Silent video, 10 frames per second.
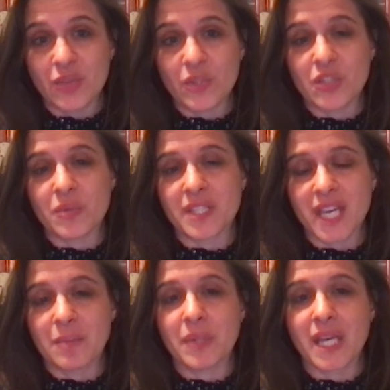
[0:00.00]
which will
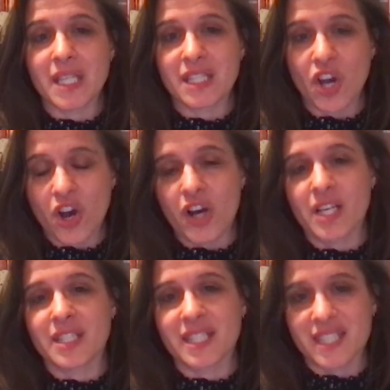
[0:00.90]
take place
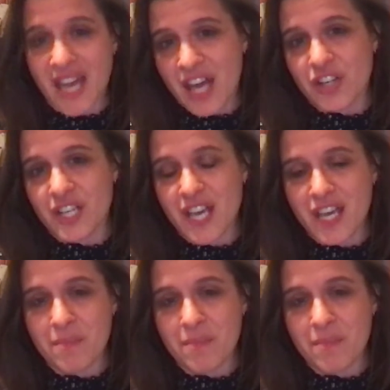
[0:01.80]
on Saturday,